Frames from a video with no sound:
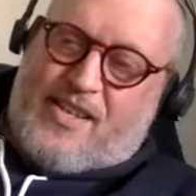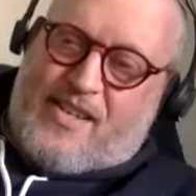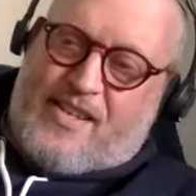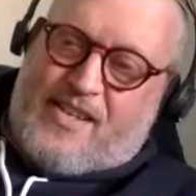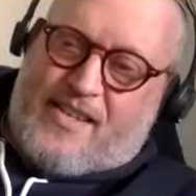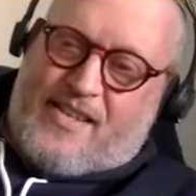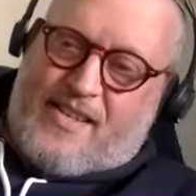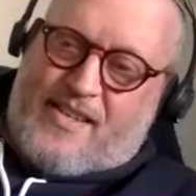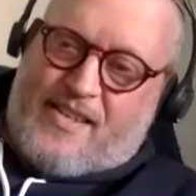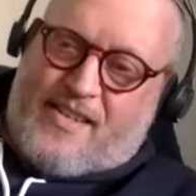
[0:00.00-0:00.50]

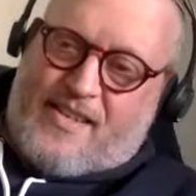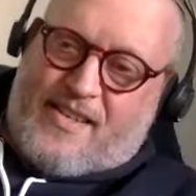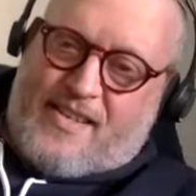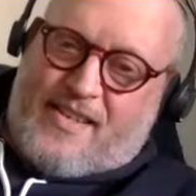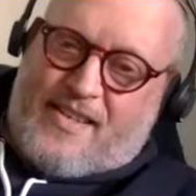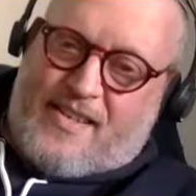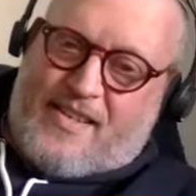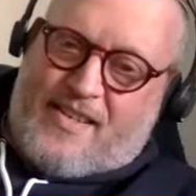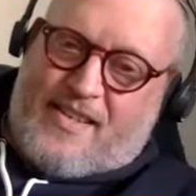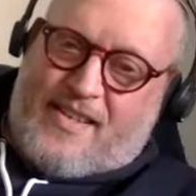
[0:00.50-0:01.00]
done,
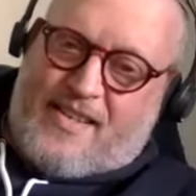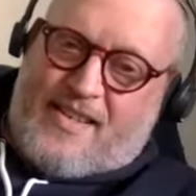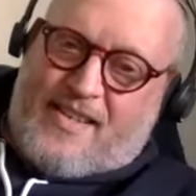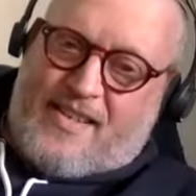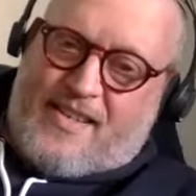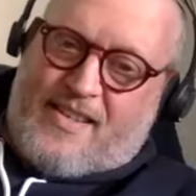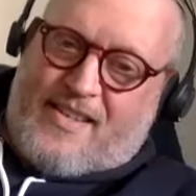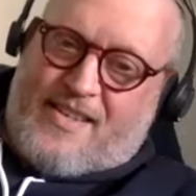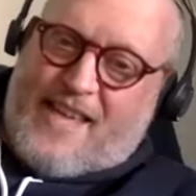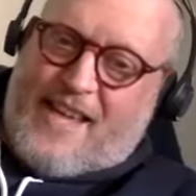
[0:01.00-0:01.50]

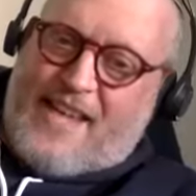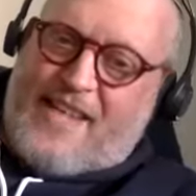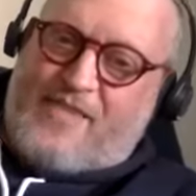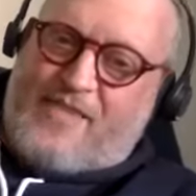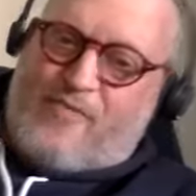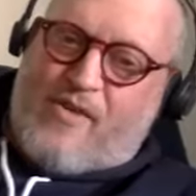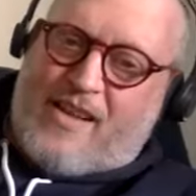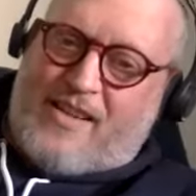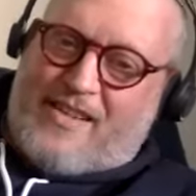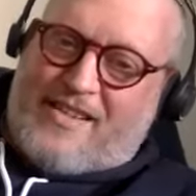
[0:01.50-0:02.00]
that
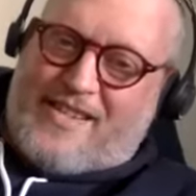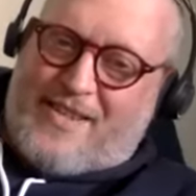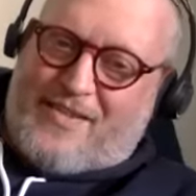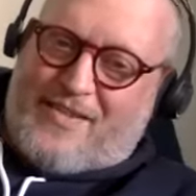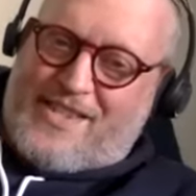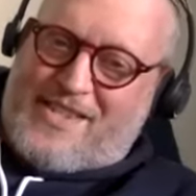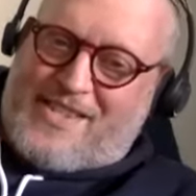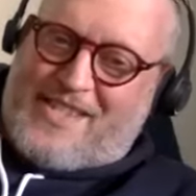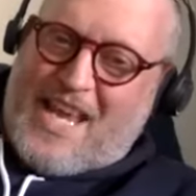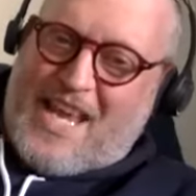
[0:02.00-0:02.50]
is
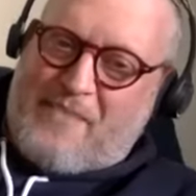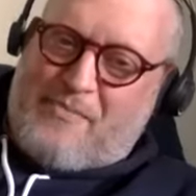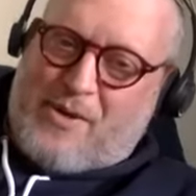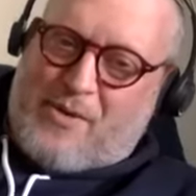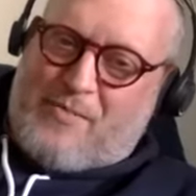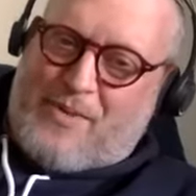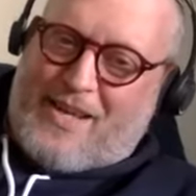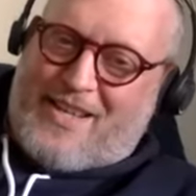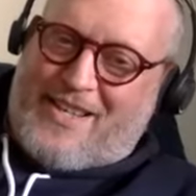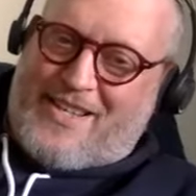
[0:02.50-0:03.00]
relatively
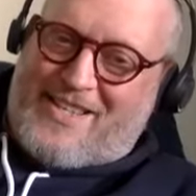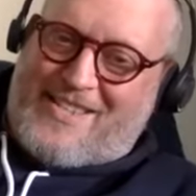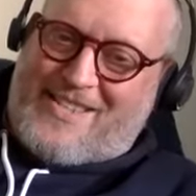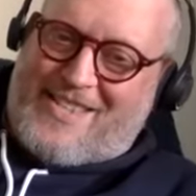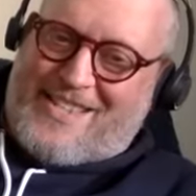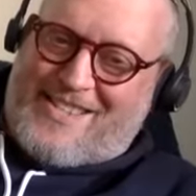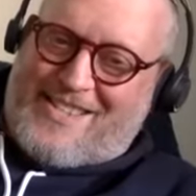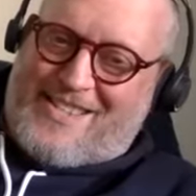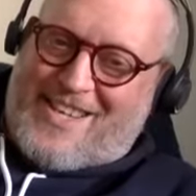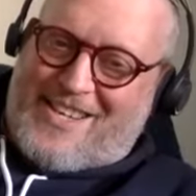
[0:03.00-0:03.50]
stable because
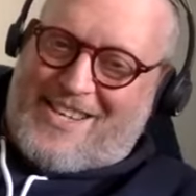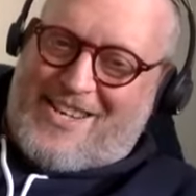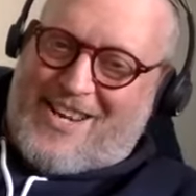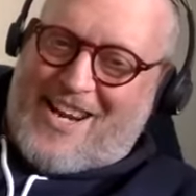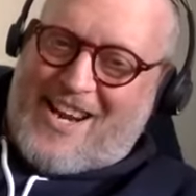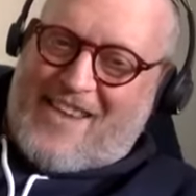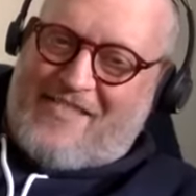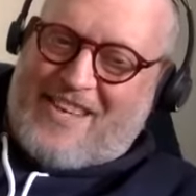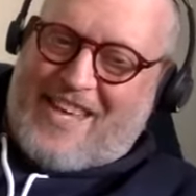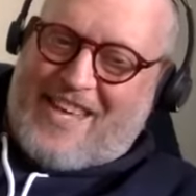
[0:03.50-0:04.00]
you're
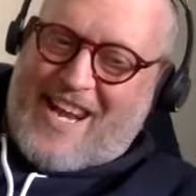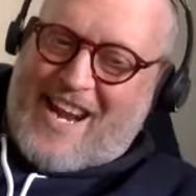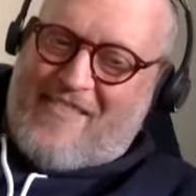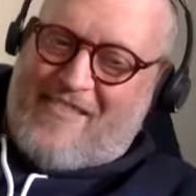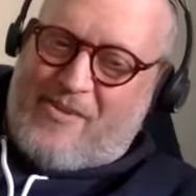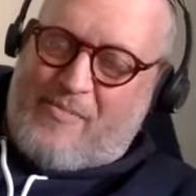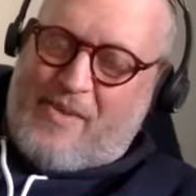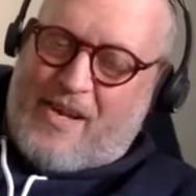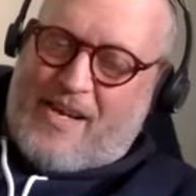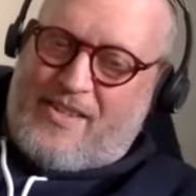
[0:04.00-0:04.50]
going to have to get
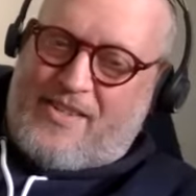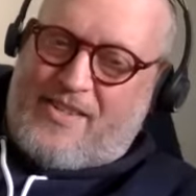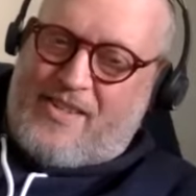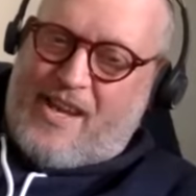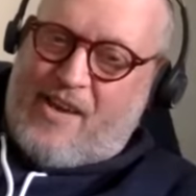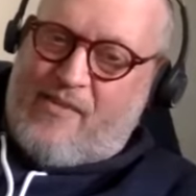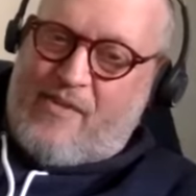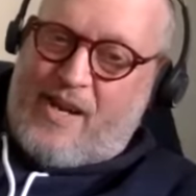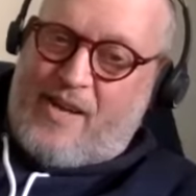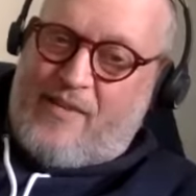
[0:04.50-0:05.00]
everybody to
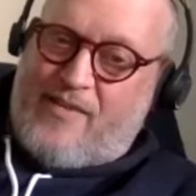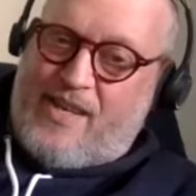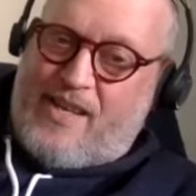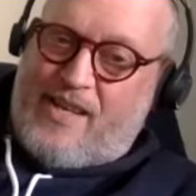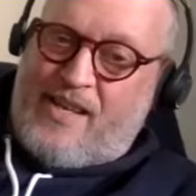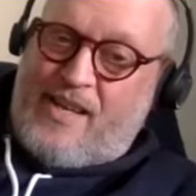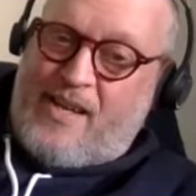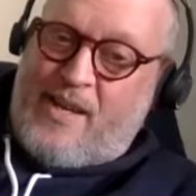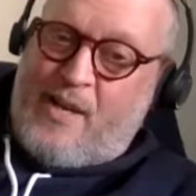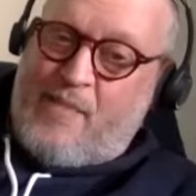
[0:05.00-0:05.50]
get rid of
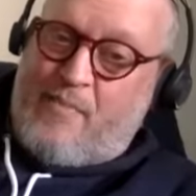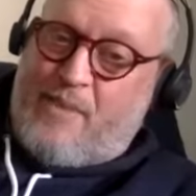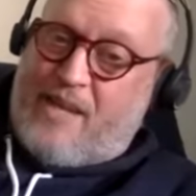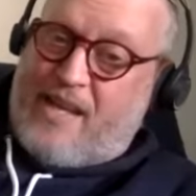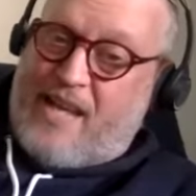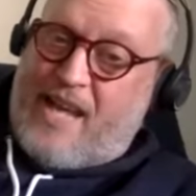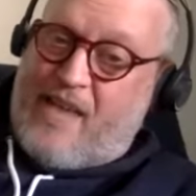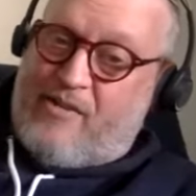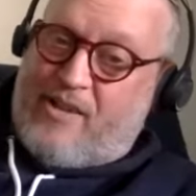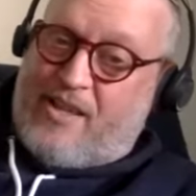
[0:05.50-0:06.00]
it, but
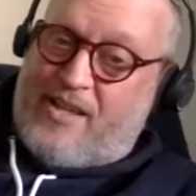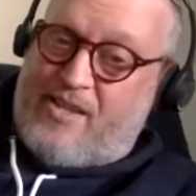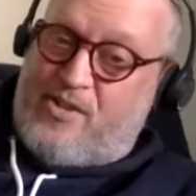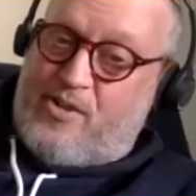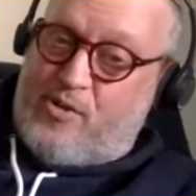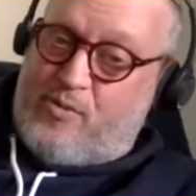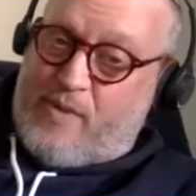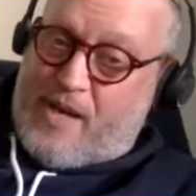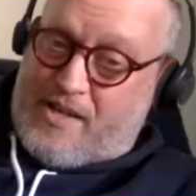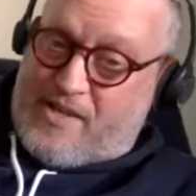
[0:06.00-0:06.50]
it can't really
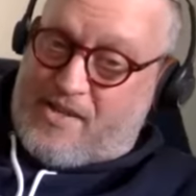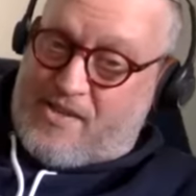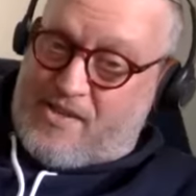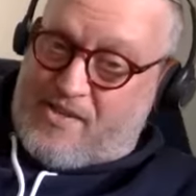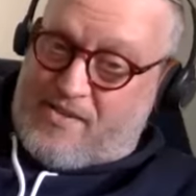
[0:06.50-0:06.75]
do much.